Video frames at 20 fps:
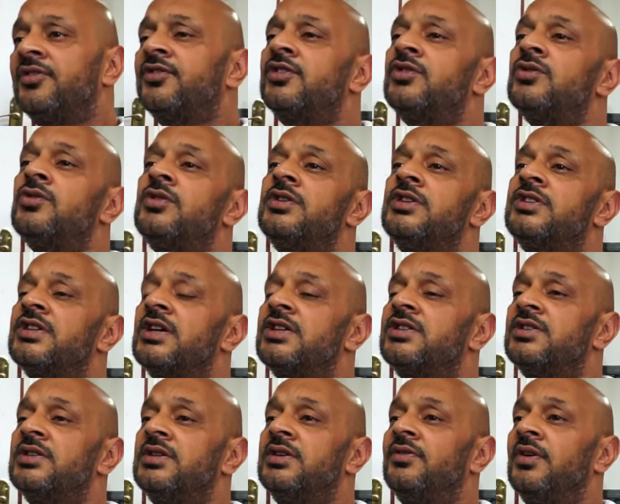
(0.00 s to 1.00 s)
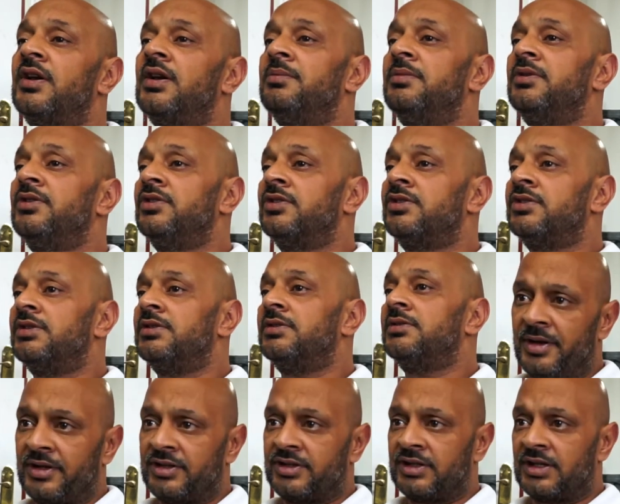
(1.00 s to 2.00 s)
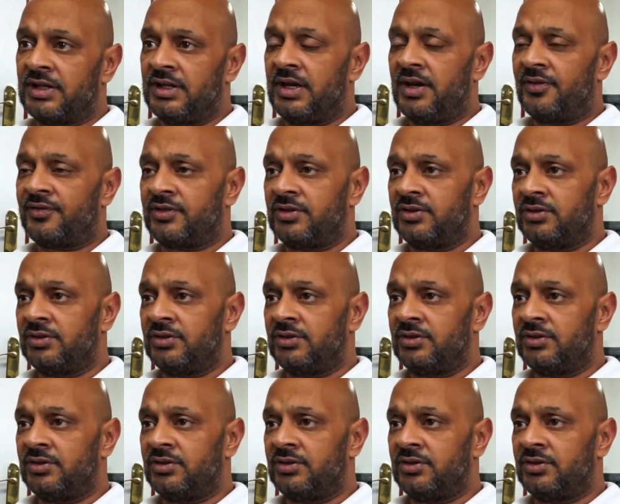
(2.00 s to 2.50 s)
have to do research and development, you see. Basically, you have